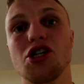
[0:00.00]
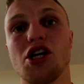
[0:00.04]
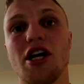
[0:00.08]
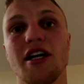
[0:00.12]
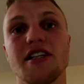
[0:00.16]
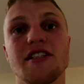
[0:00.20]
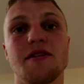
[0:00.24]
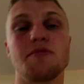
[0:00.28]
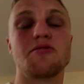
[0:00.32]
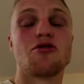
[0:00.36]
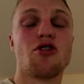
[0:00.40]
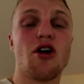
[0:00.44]

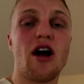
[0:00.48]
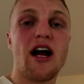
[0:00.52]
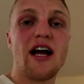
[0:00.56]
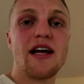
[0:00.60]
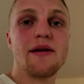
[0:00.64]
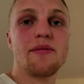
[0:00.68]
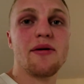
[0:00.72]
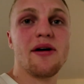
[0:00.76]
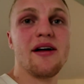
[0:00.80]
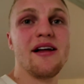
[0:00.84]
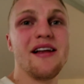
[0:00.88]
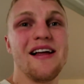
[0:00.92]
share,
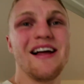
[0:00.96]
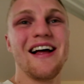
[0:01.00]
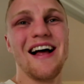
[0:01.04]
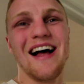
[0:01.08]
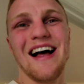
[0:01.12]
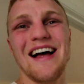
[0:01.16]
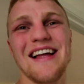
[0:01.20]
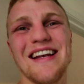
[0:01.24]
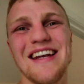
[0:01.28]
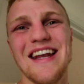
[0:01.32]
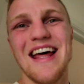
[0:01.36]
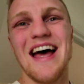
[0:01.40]
subscribe,
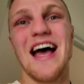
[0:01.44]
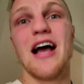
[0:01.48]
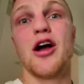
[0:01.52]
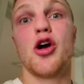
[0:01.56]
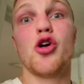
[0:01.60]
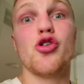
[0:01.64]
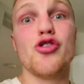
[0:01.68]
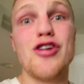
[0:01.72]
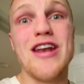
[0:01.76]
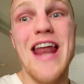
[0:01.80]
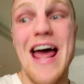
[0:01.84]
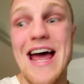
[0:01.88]
and uh,
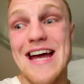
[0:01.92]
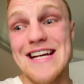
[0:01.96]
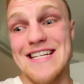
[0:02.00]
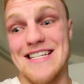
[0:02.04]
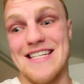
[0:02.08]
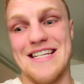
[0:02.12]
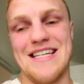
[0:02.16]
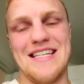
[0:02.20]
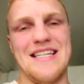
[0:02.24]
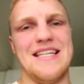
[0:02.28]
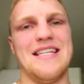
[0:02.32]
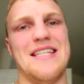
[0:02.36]
good
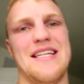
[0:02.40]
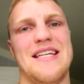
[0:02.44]
night.